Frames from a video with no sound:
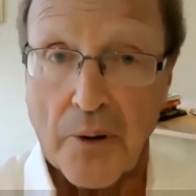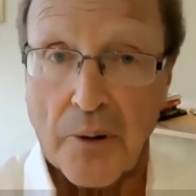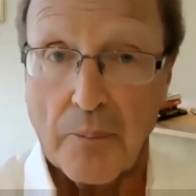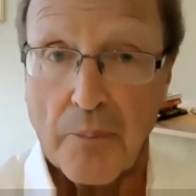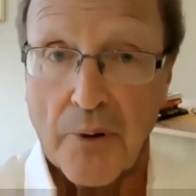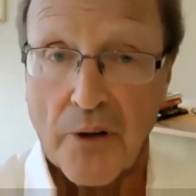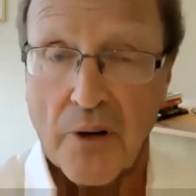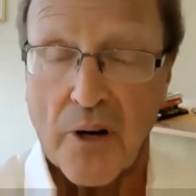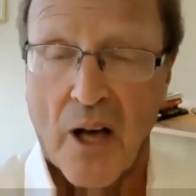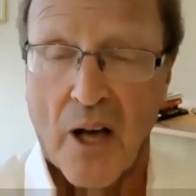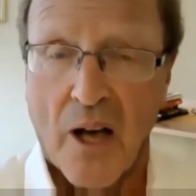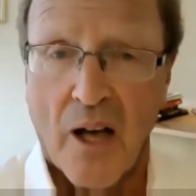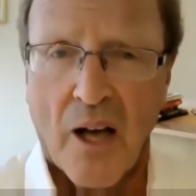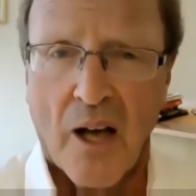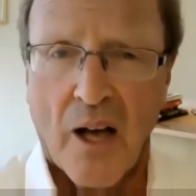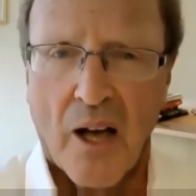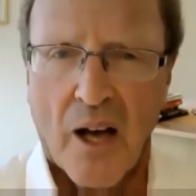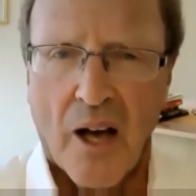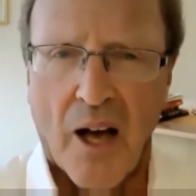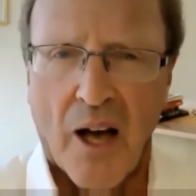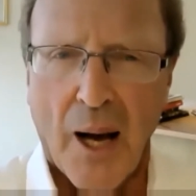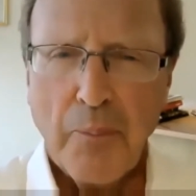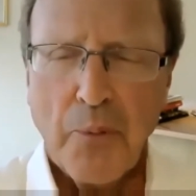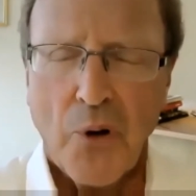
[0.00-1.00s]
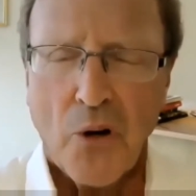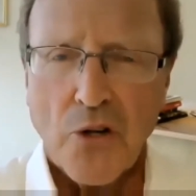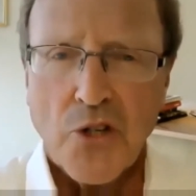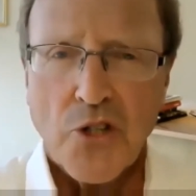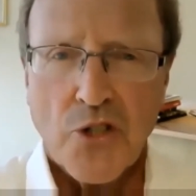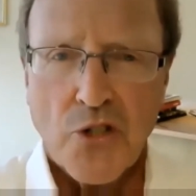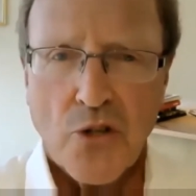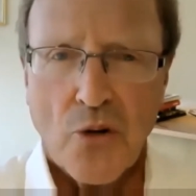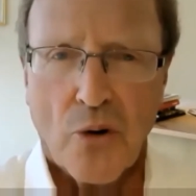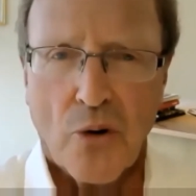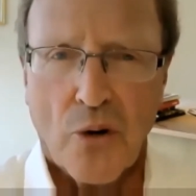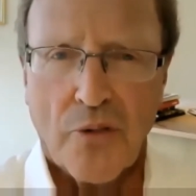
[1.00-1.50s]
But I'm not
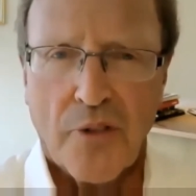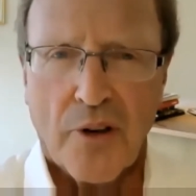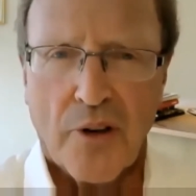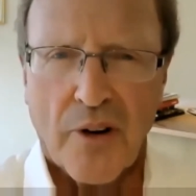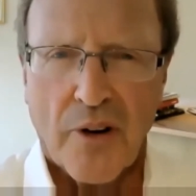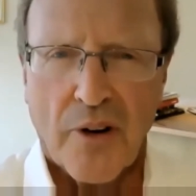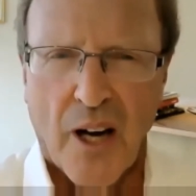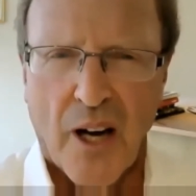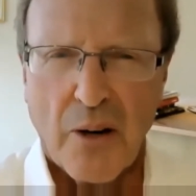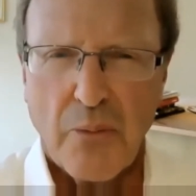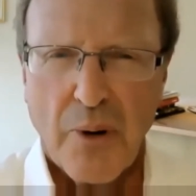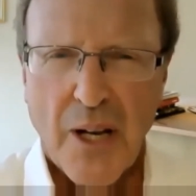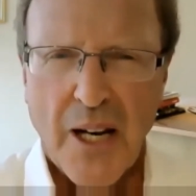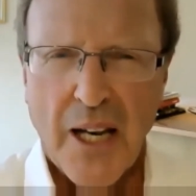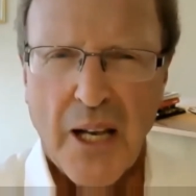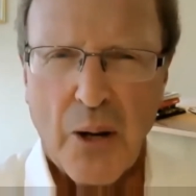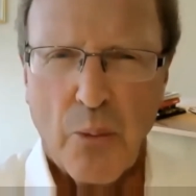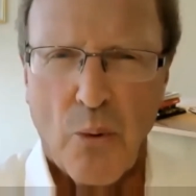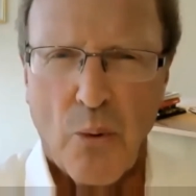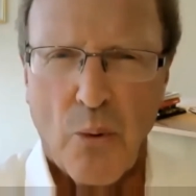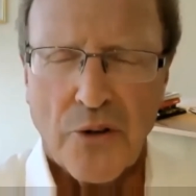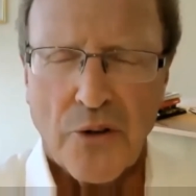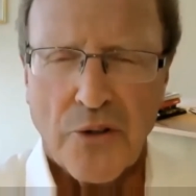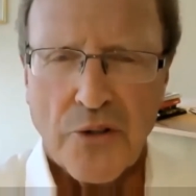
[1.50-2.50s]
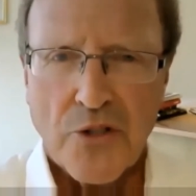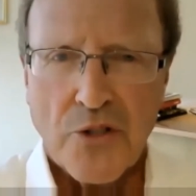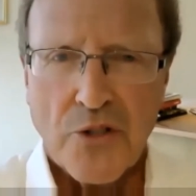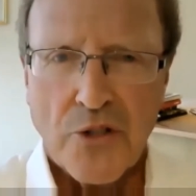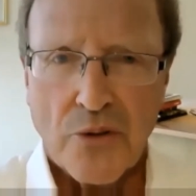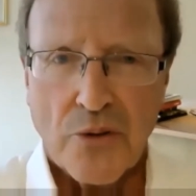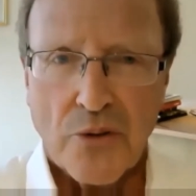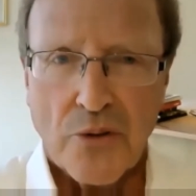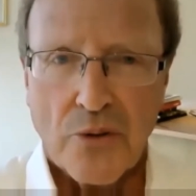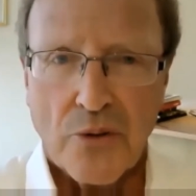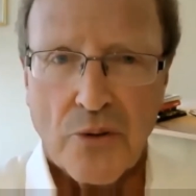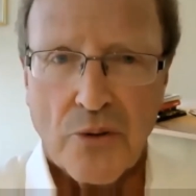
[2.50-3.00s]
sure that I really want
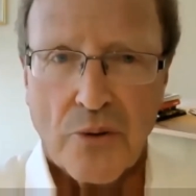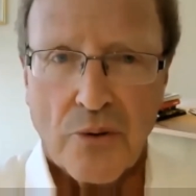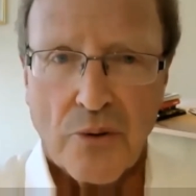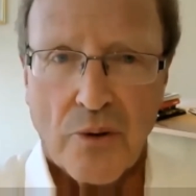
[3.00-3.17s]
to